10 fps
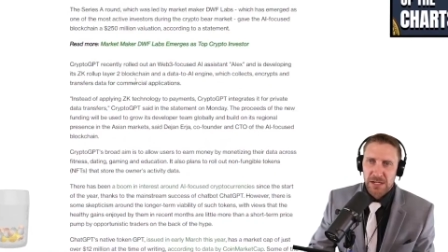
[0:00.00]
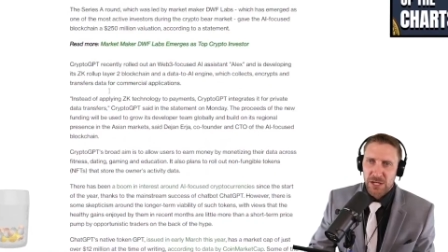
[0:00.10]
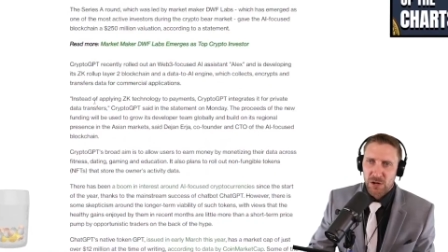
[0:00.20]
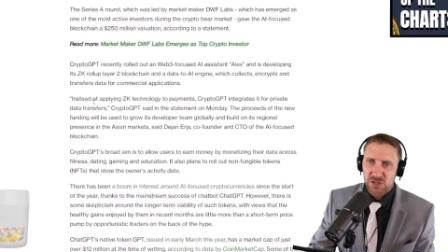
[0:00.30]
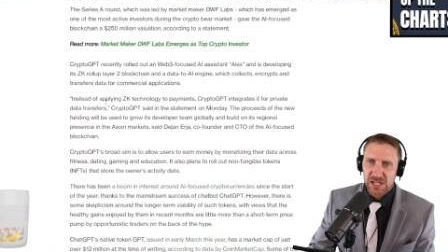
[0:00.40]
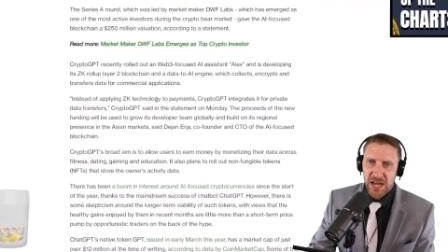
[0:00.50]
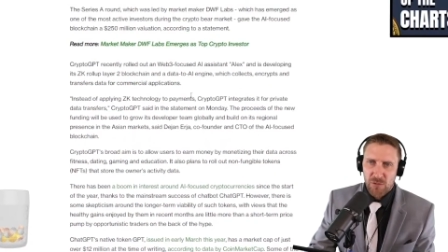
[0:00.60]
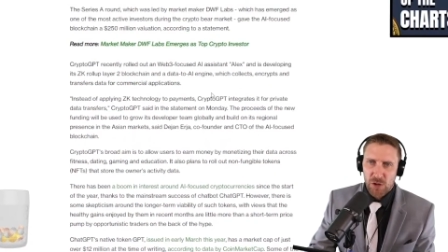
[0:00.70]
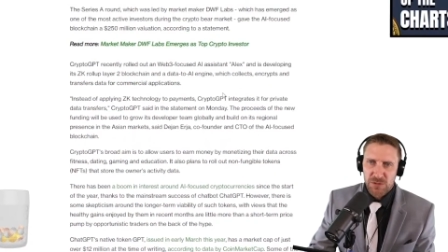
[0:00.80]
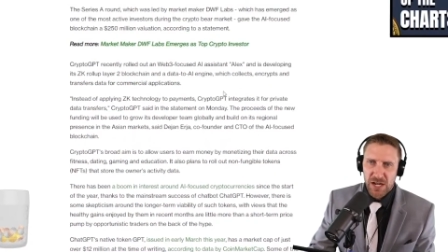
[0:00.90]
you know, ZK
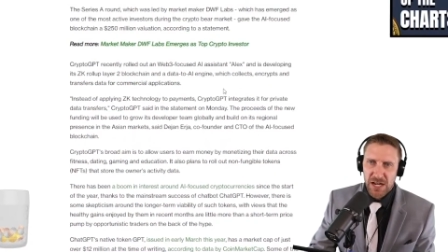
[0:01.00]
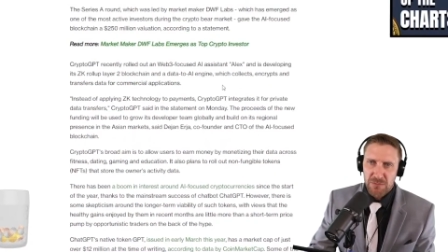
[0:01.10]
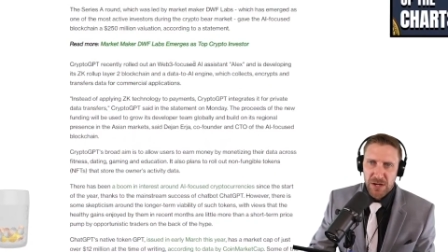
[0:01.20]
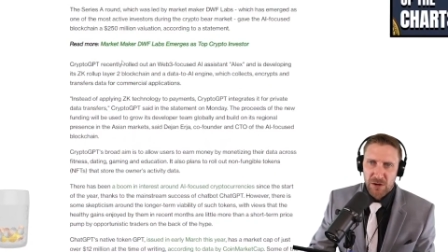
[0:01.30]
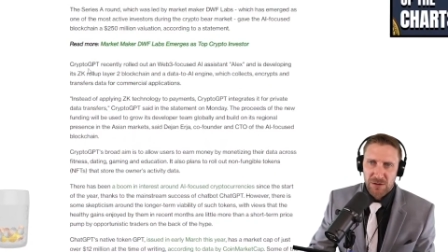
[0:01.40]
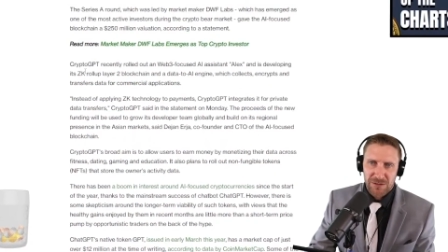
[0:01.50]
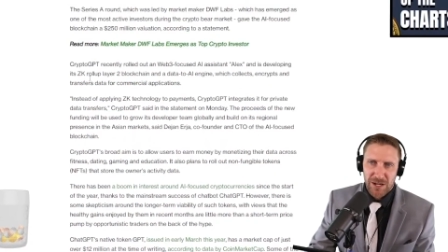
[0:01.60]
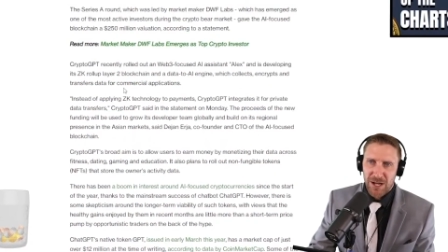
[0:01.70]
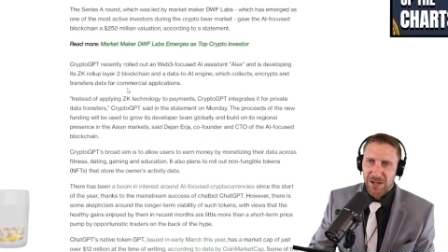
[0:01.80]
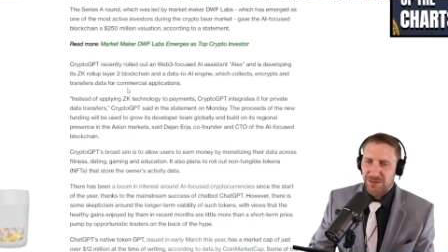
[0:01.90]
rollups are getting bigger.
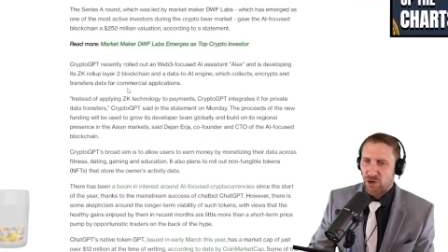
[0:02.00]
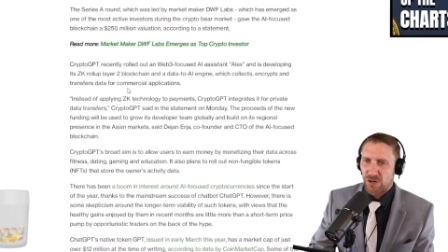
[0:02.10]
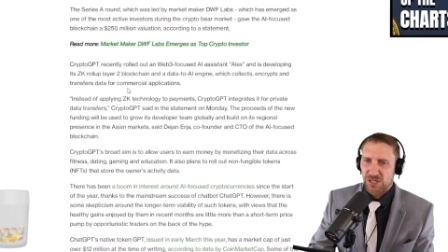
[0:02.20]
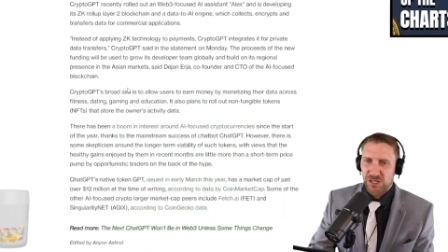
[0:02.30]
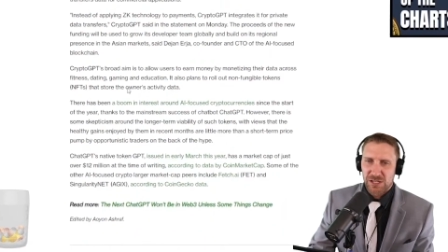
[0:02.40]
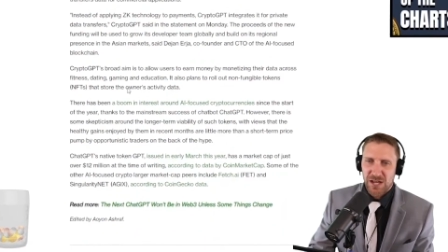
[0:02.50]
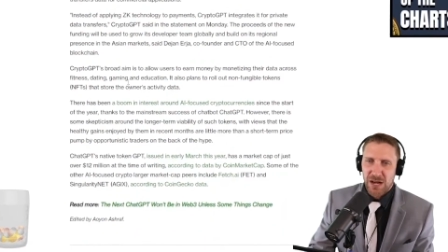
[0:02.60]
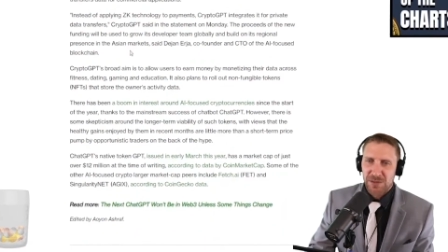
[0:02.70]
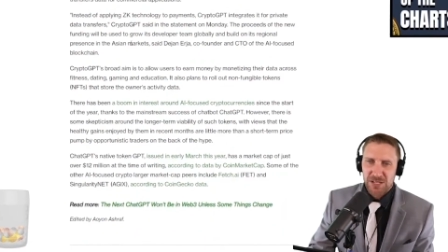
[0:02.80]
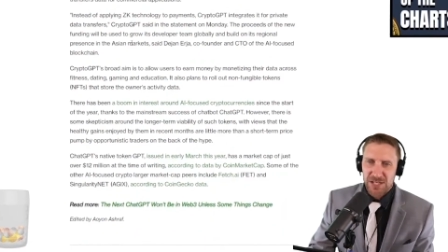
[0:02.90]
You already see that
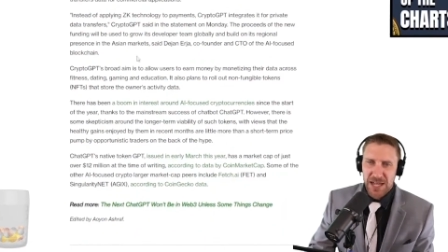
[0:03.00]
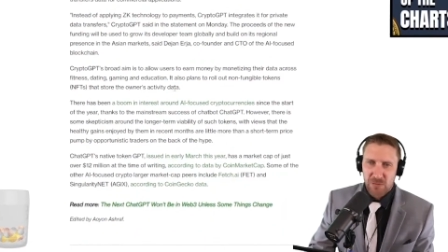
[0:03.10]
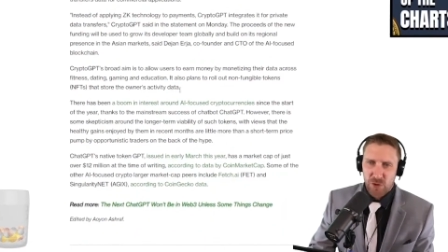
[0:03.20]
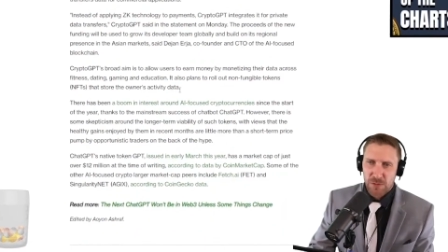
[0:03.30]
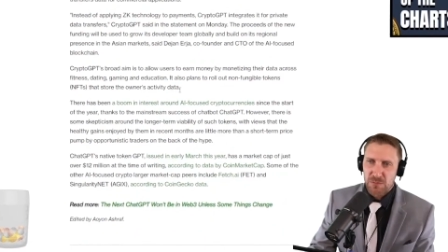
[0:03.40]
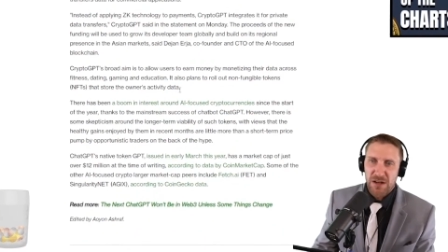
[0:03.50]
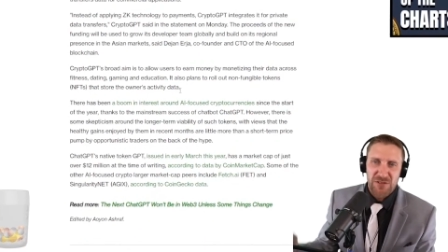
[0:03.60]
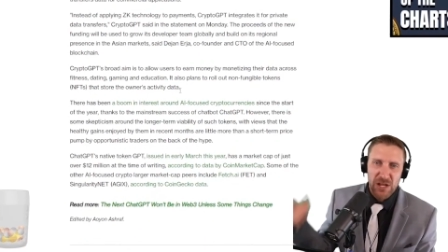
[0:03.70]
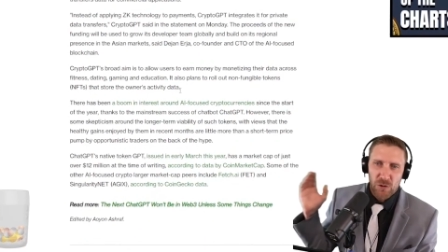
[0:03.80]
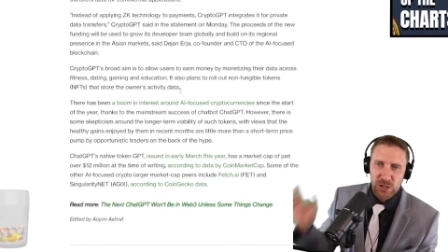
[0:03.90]
I'm into ZK rollups. My
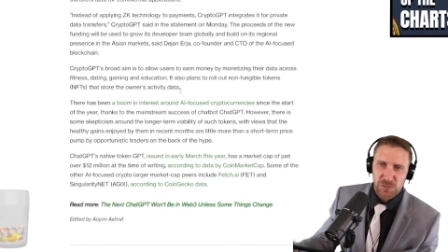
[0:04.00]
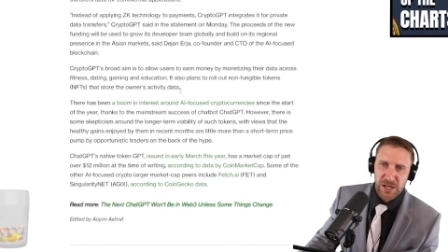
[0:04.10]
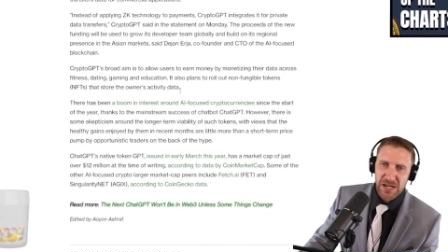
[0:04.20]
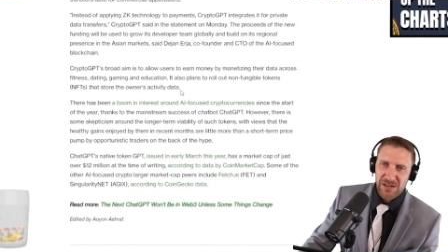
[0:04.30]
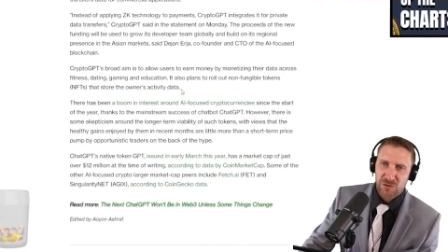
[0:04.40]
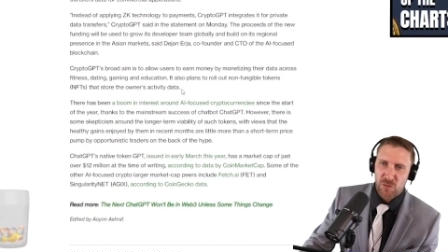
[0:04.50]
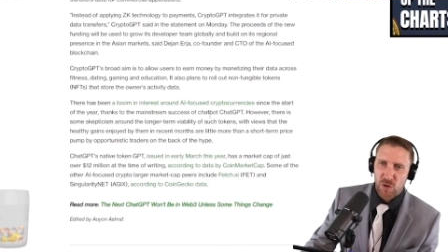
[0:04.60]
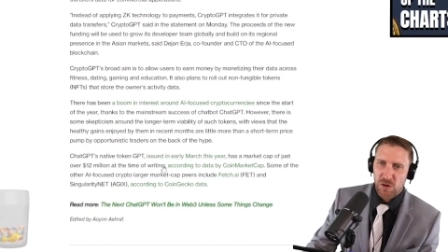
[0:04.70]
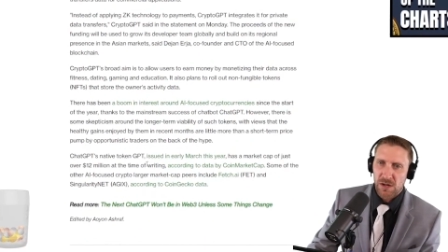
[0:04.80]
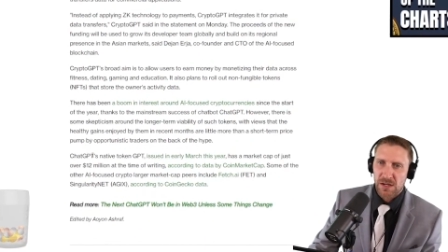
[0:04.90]
video will explain it even
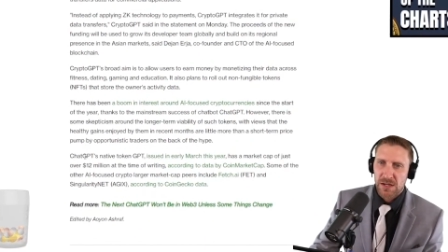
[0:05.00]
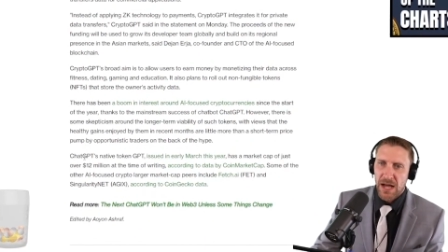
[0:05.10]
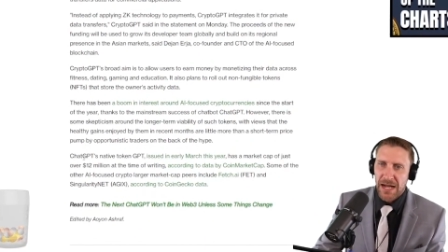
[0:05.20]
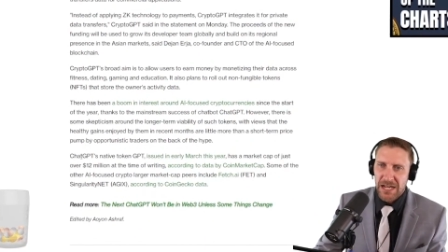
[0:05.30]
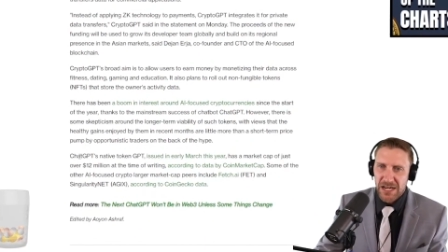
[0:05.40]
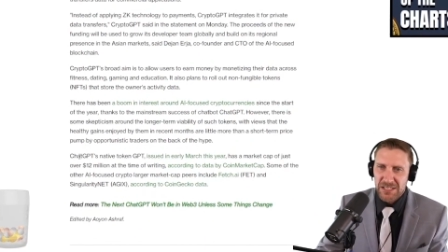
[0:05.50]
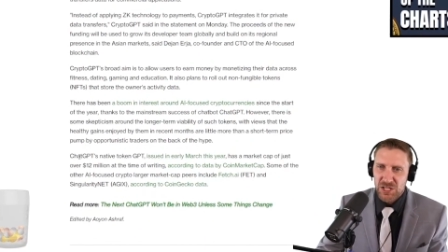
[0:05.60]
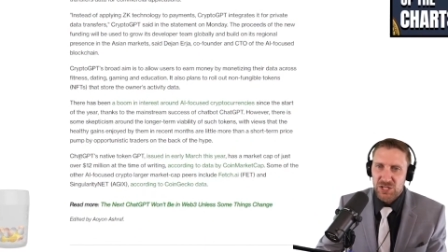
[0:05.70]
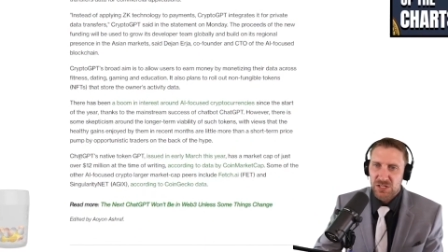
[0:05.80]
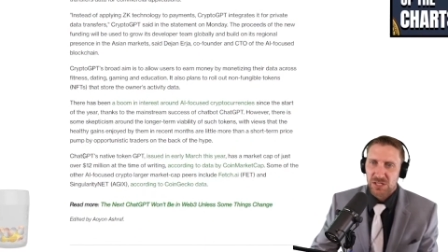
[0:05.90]
more. I got
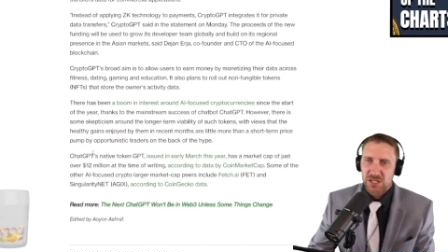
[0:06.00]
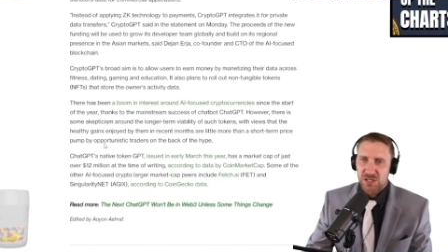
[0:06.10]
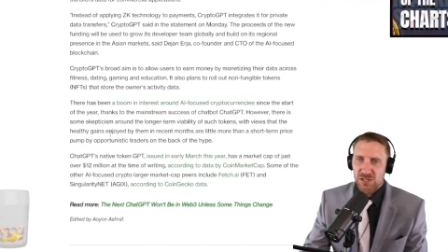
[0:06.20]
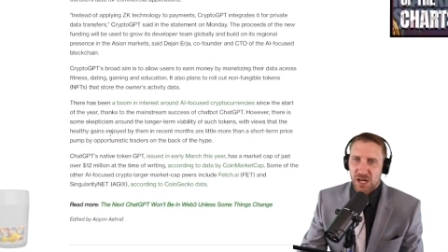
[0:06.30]
into this